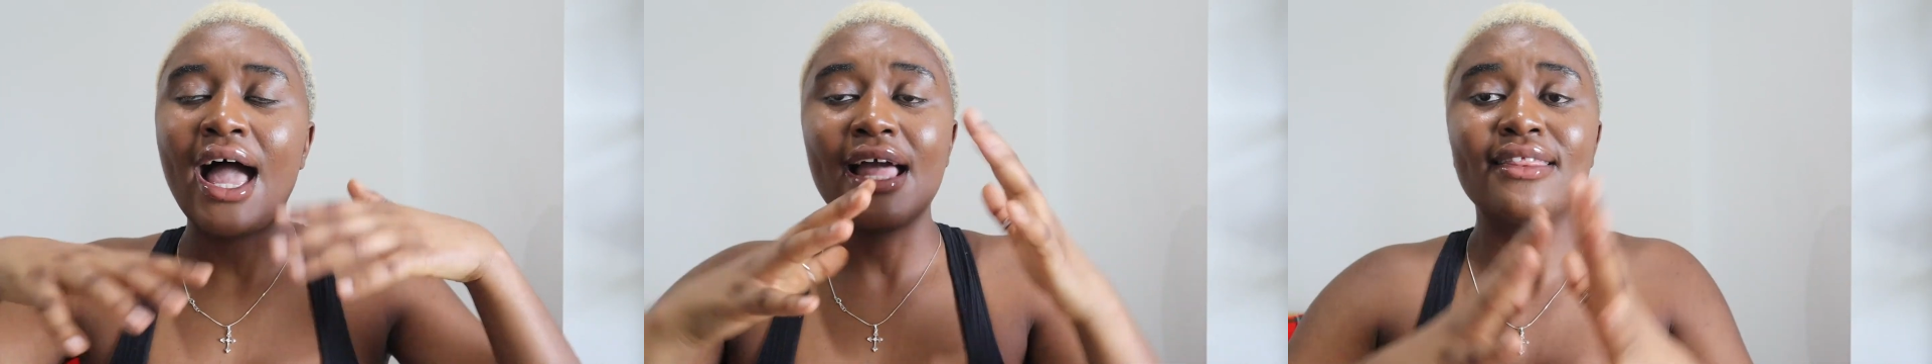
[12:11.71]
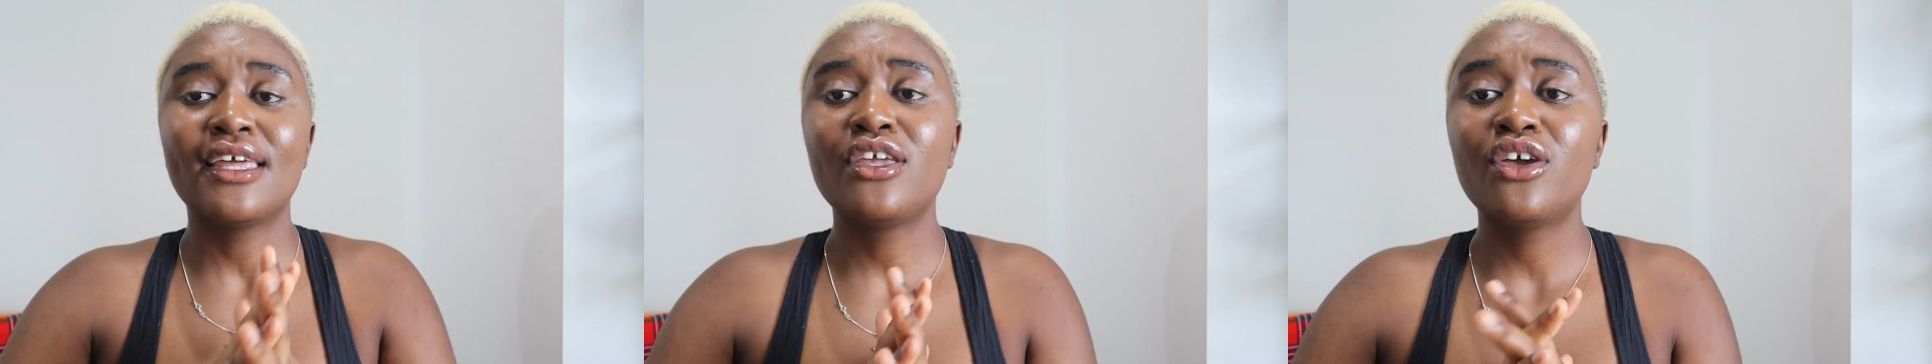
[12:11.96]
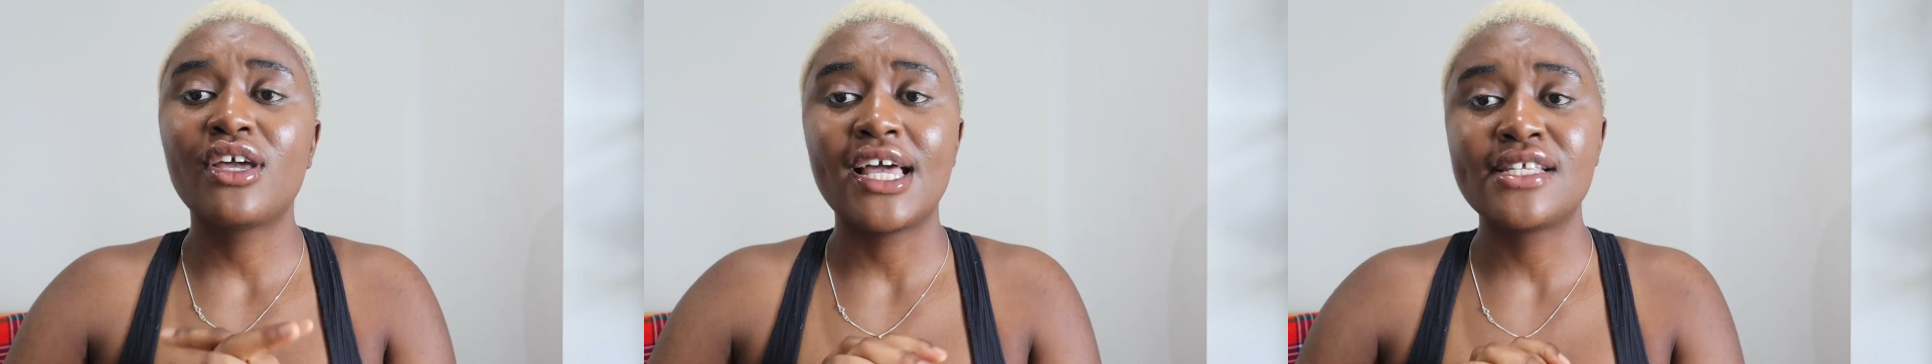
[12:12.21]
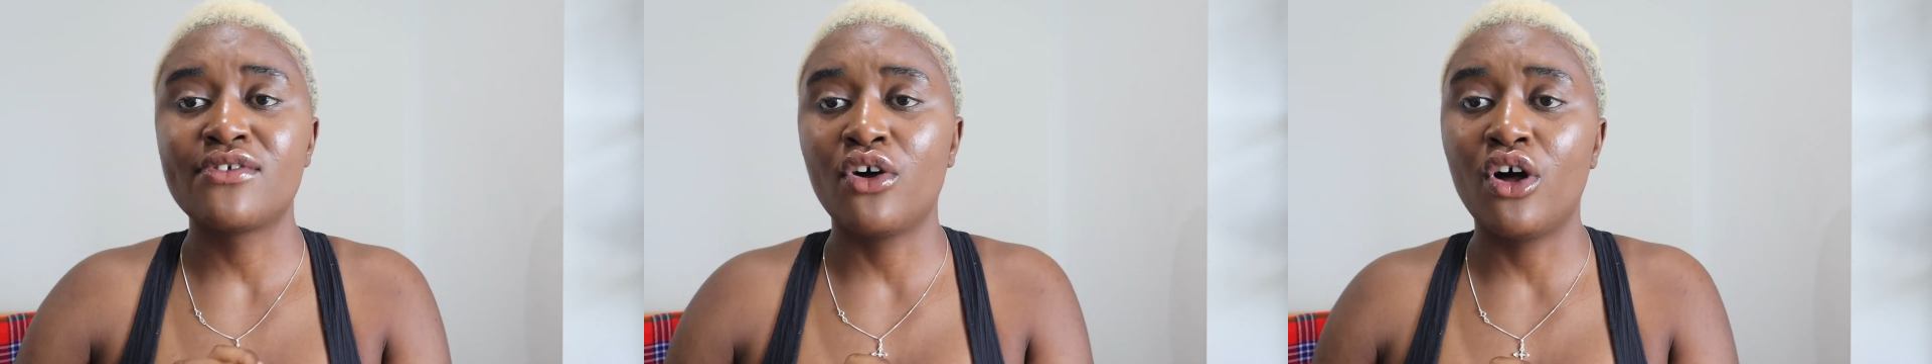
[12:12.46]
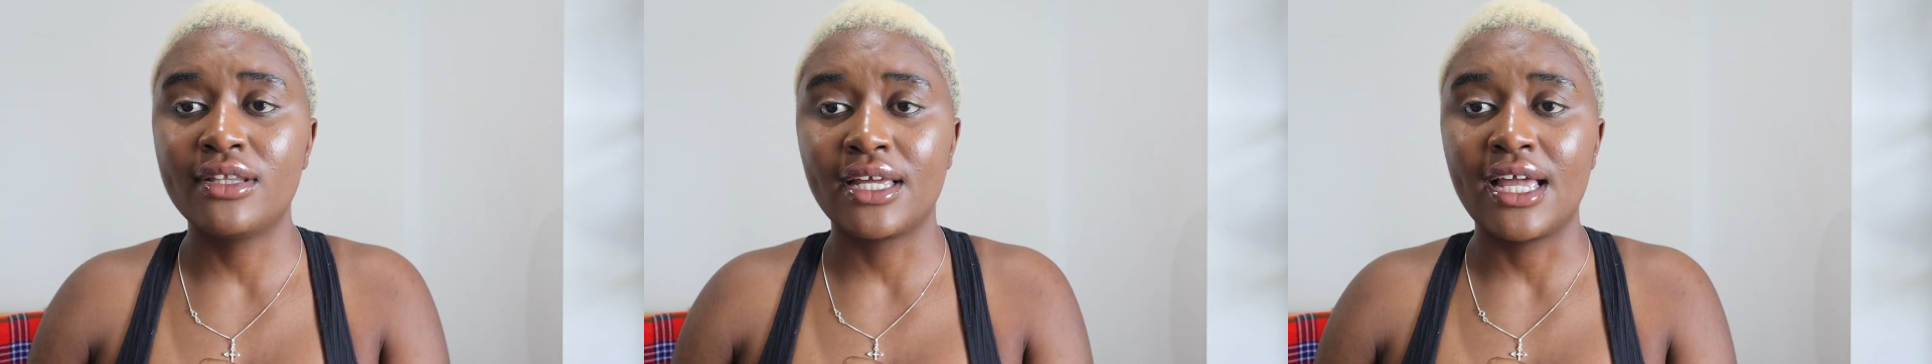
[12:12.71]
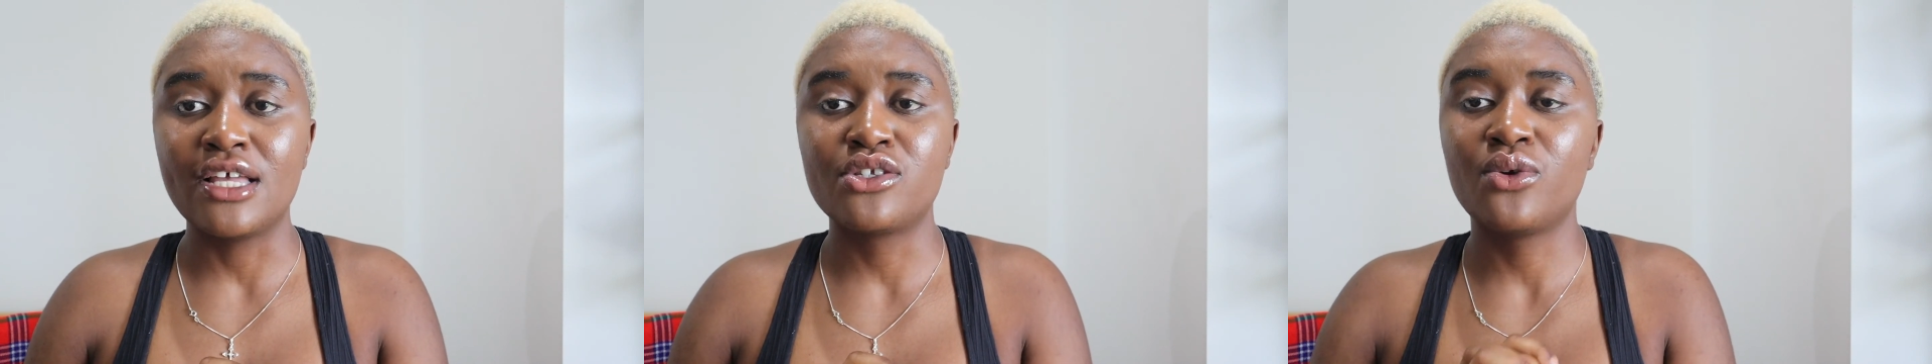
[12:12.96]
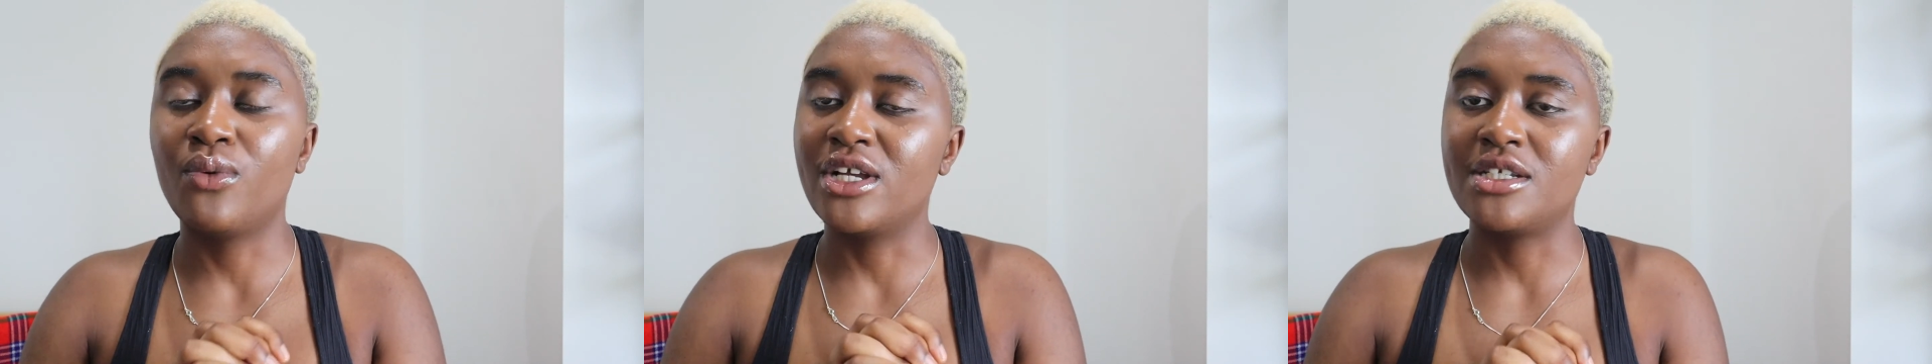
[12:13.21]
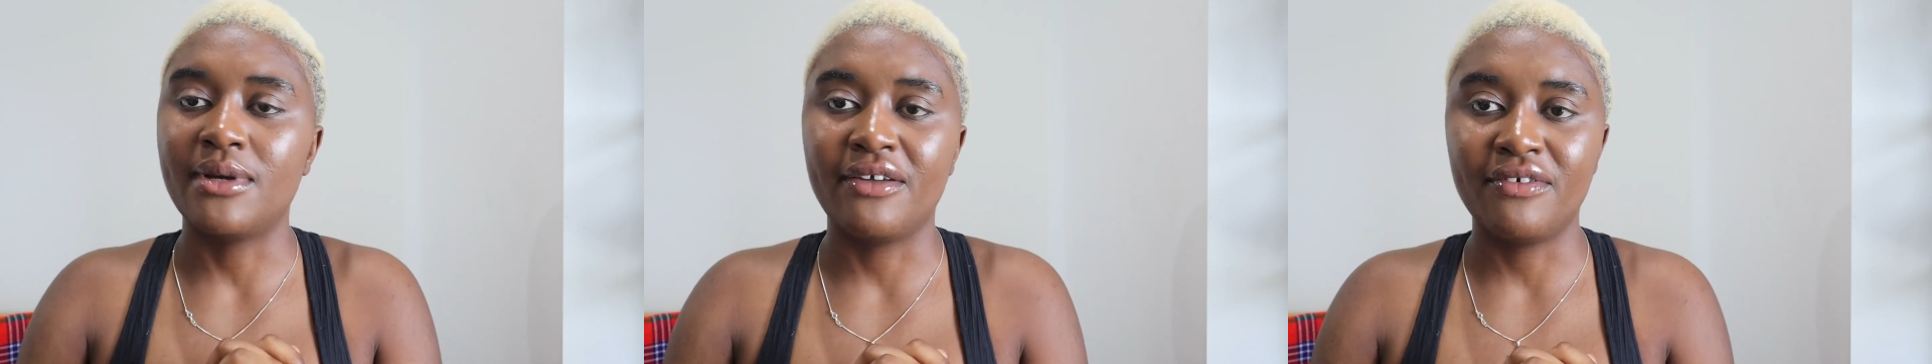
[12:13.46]
I thank you guys for all the guys who
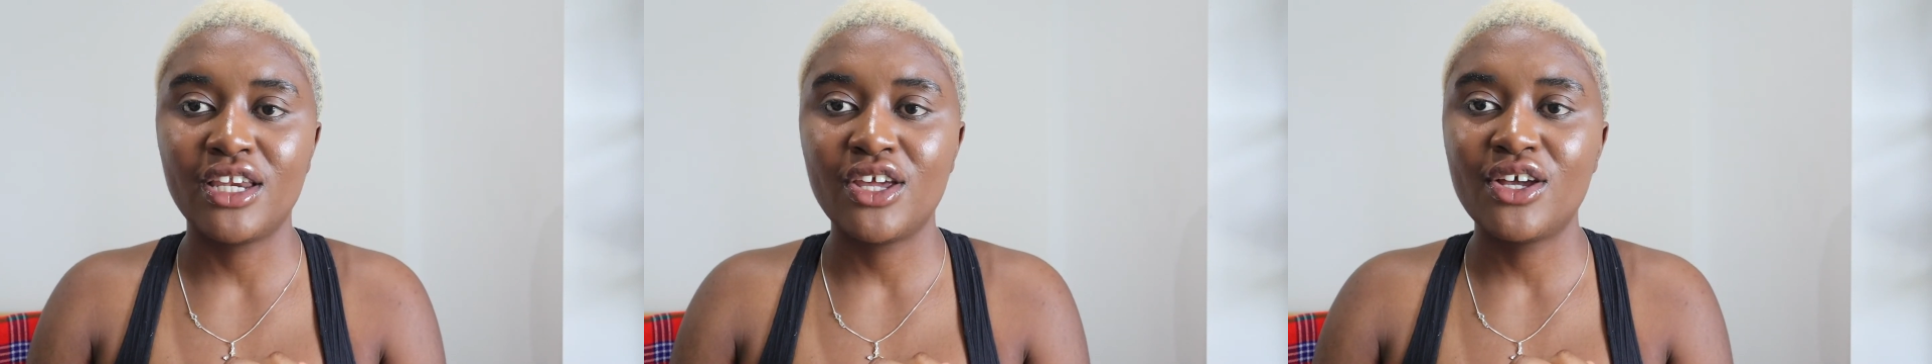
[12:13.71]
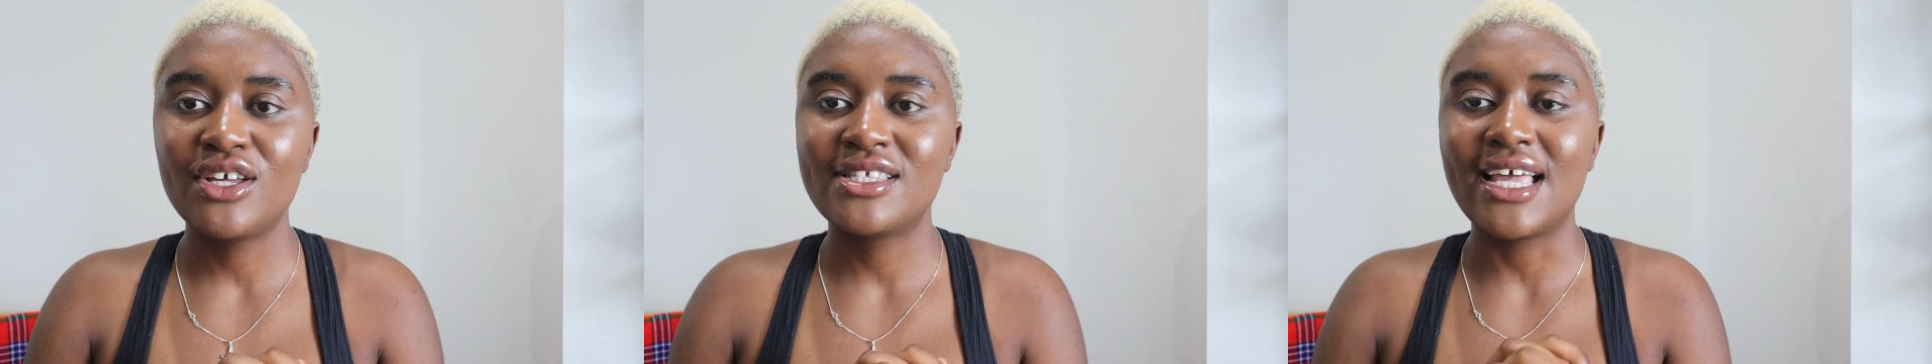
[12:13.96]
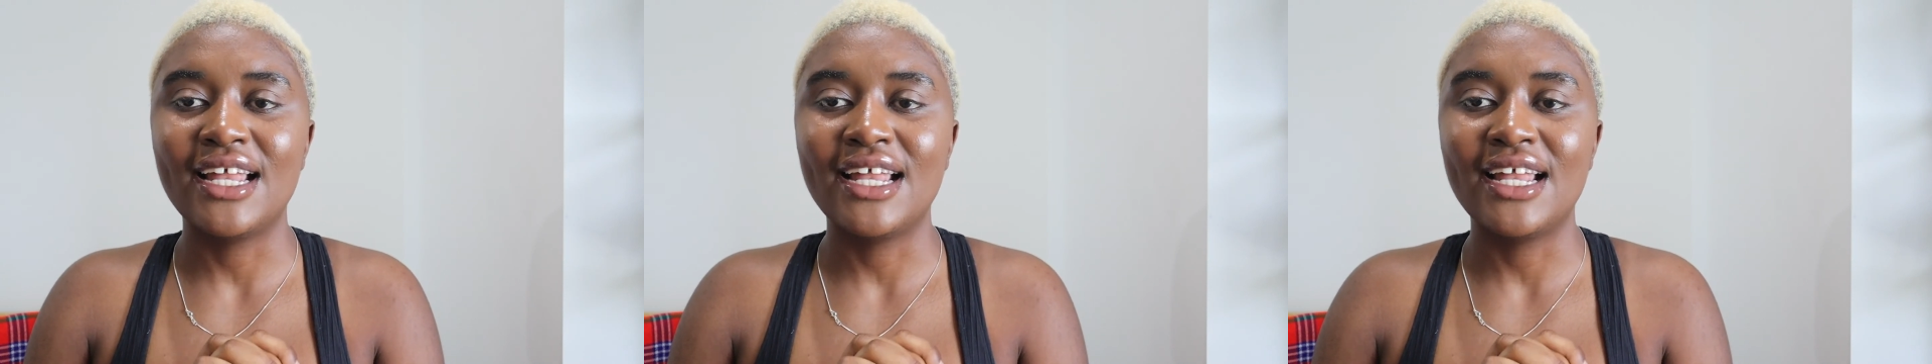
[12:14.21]
watch my videos.